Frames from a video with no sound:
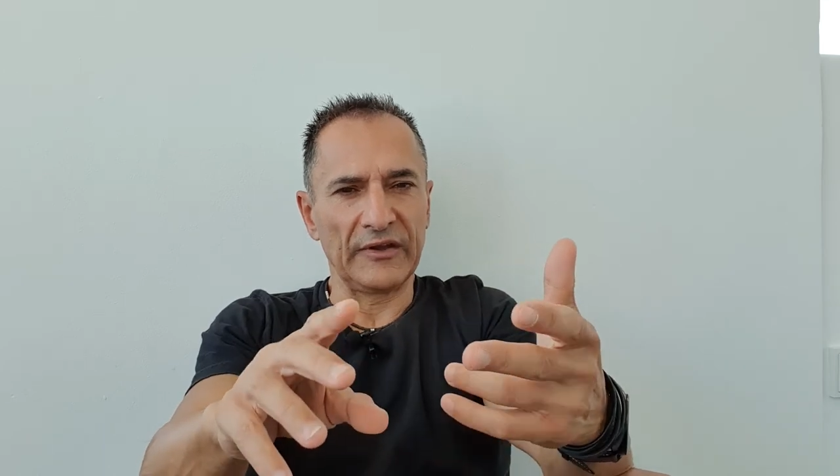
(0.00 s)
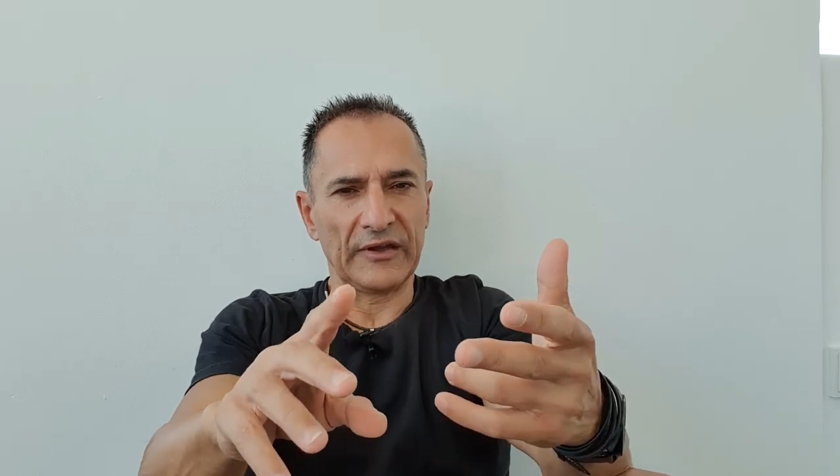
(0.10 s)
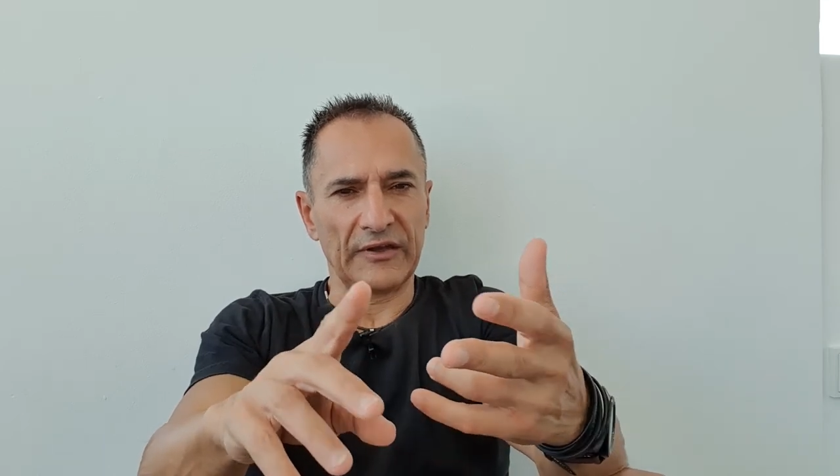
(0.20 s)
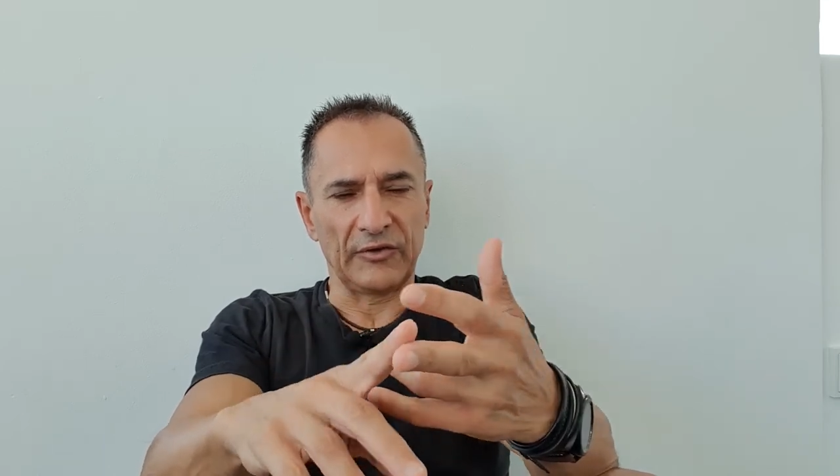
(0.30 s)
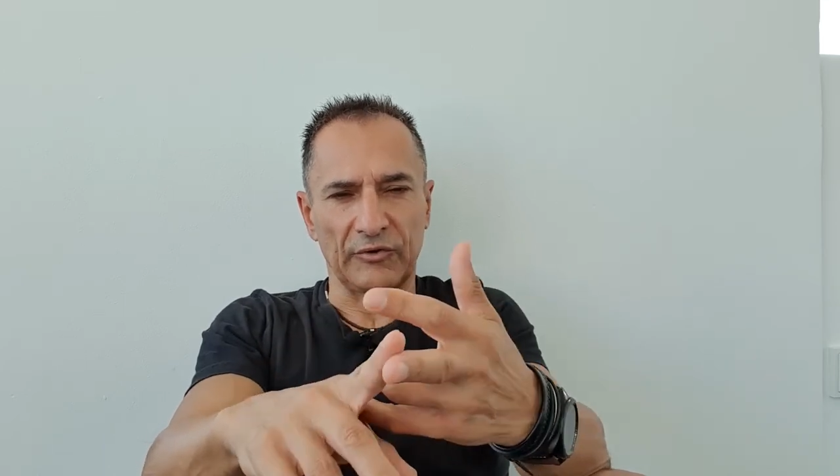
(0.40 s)

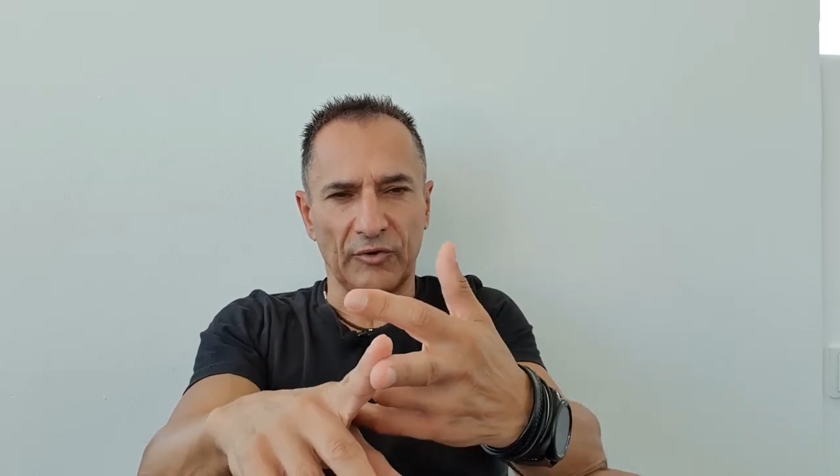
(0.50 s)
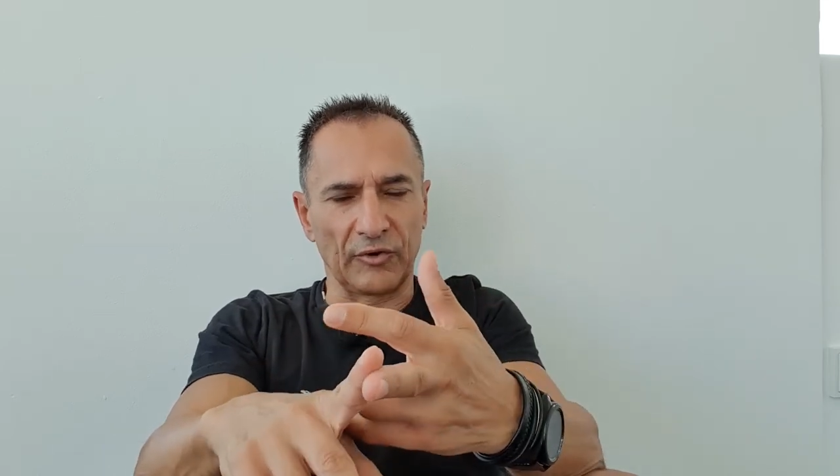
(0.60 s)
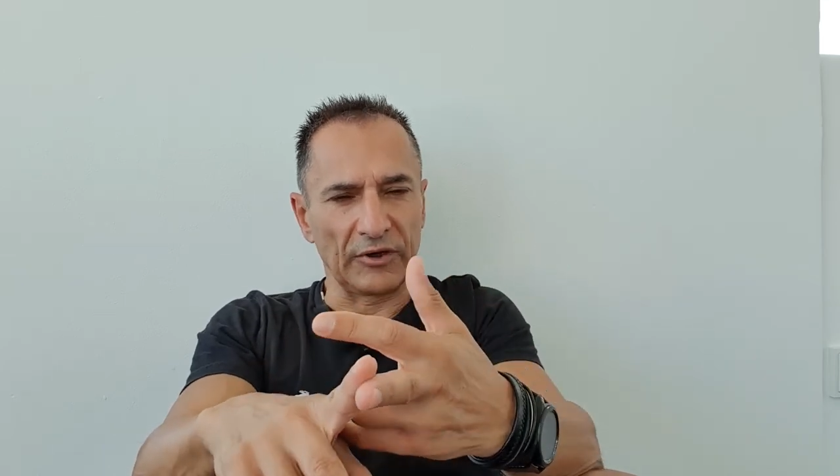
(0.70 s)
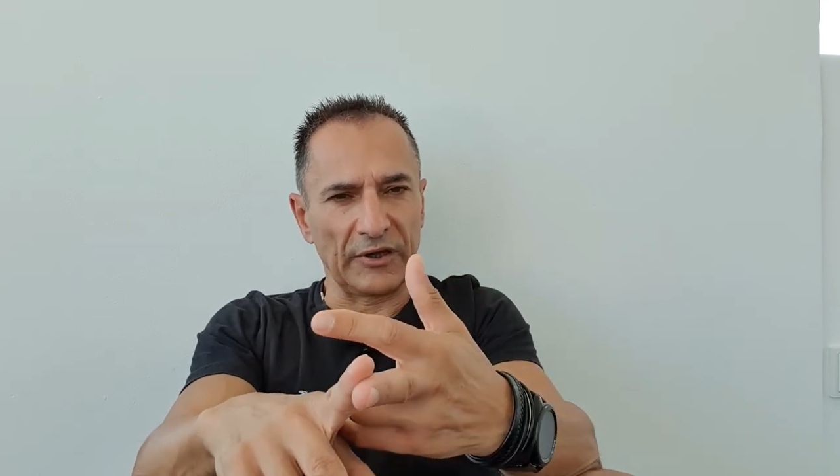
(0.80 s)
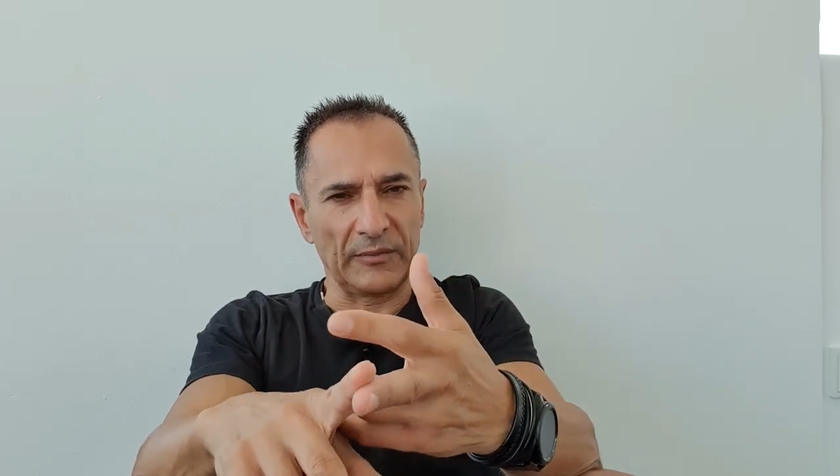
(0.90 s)
in your
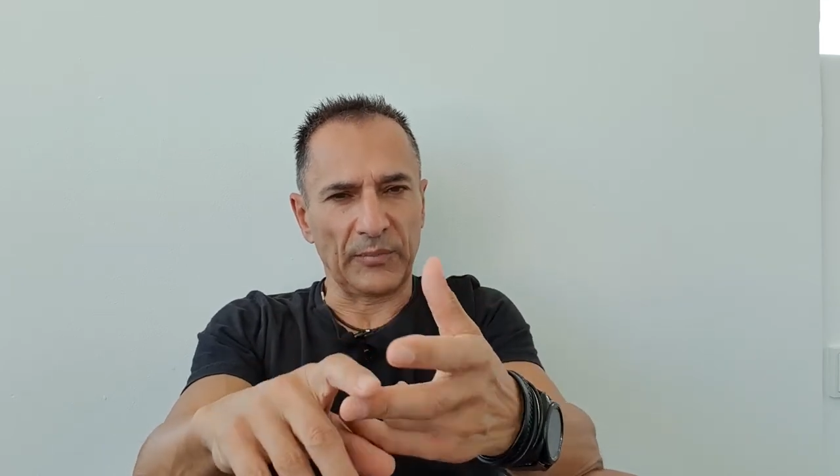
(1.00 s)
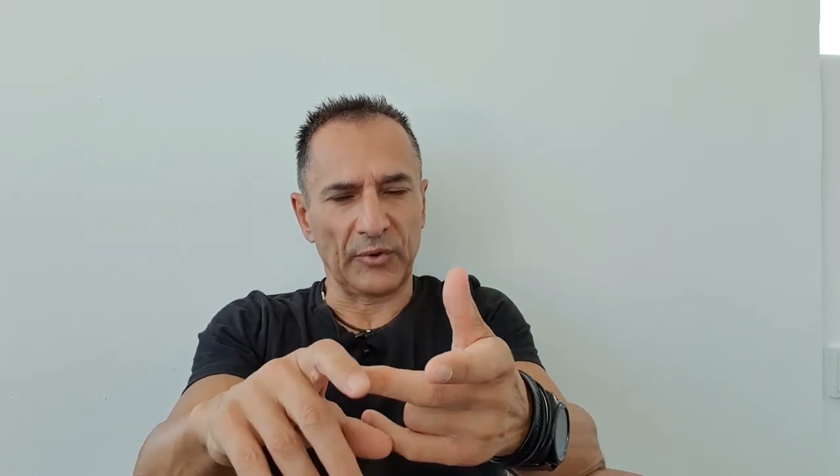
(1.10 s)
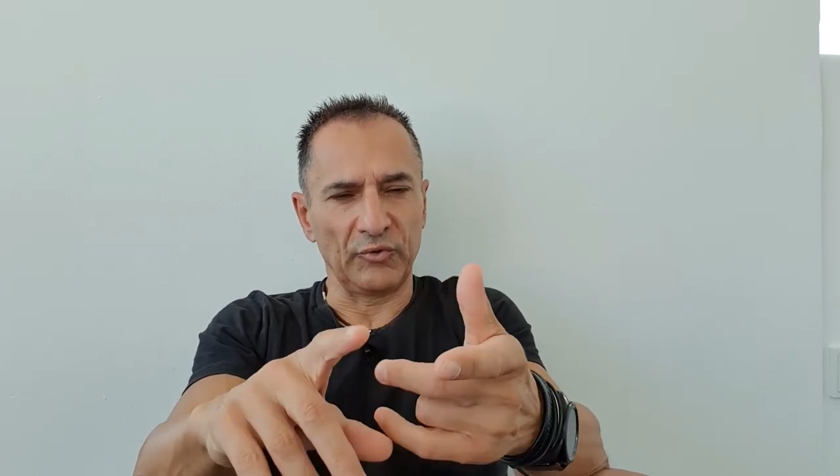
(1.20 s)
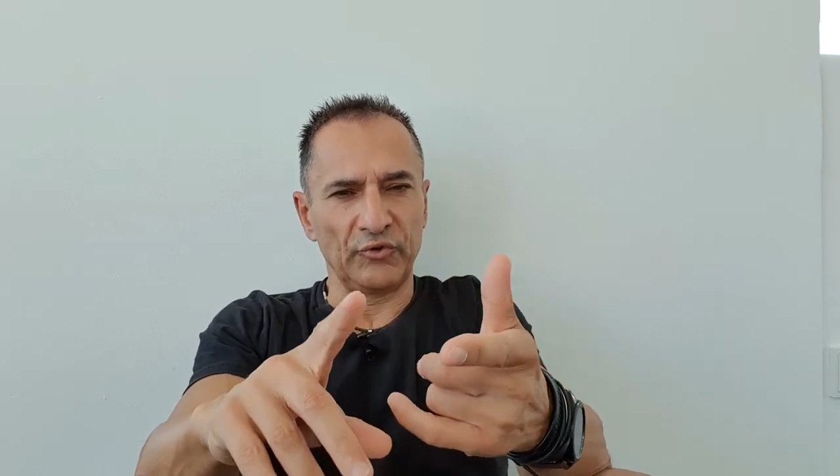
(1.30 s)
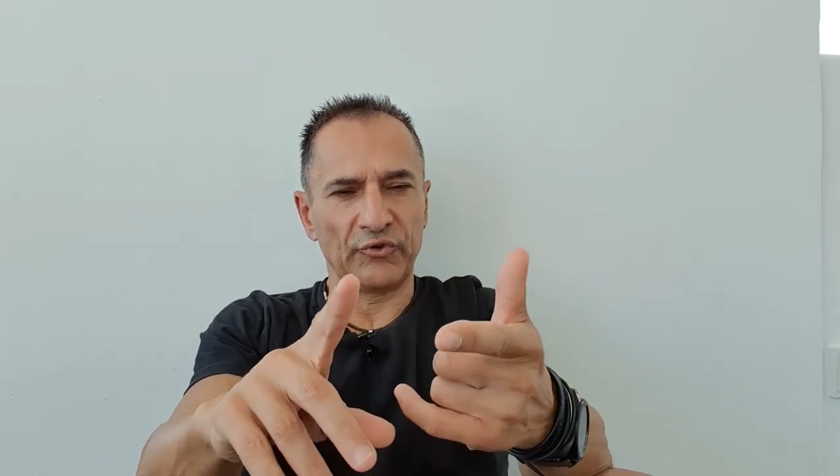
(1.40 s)
online
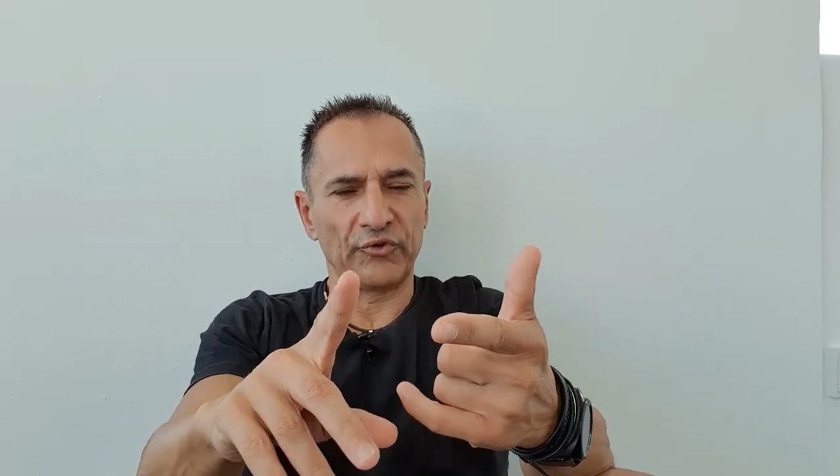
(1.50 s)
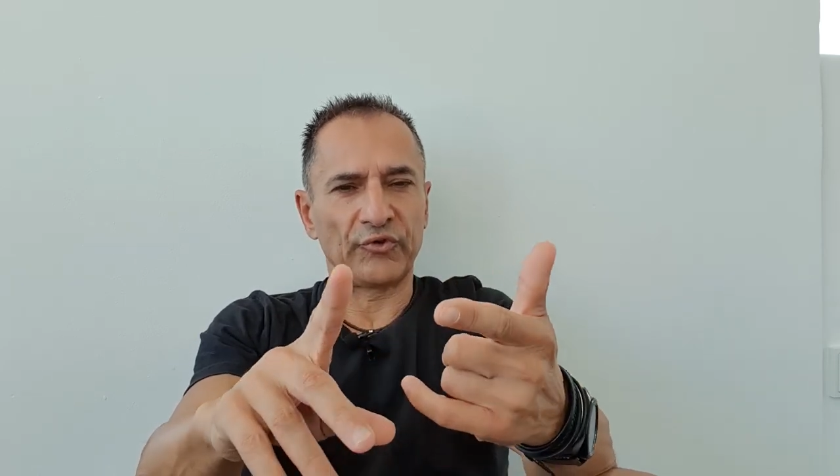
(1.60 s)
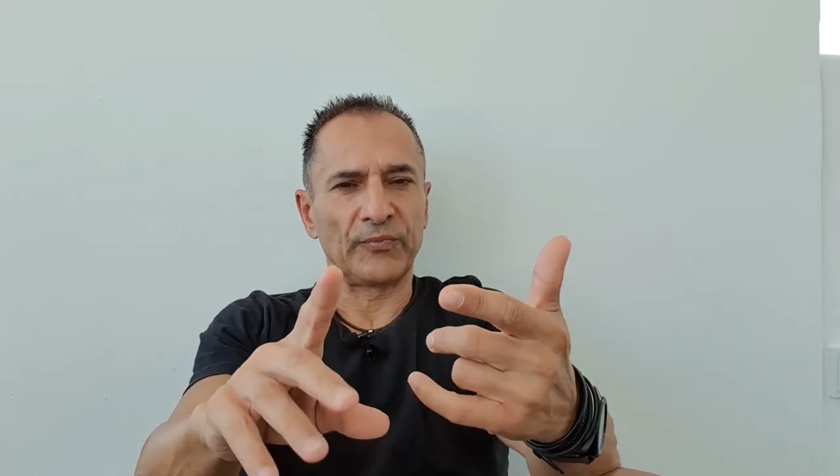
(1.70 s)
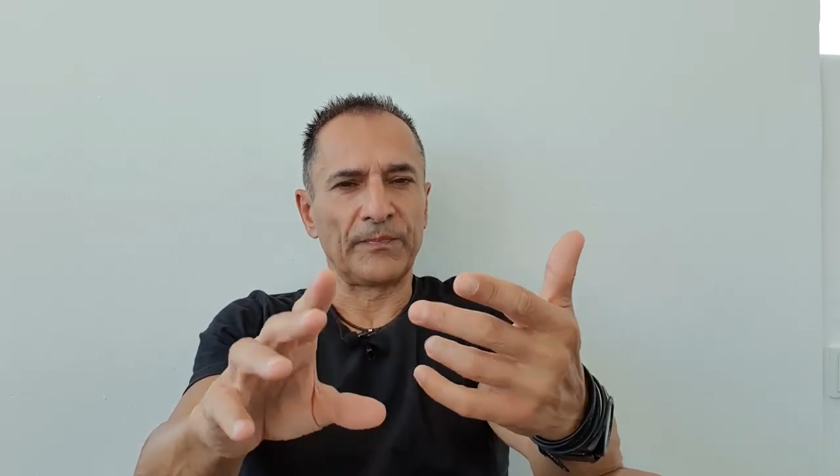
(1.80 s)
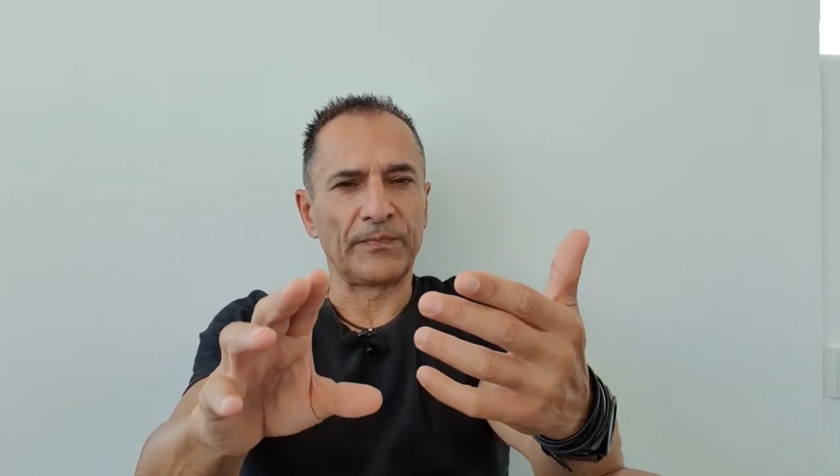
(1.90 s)
posts,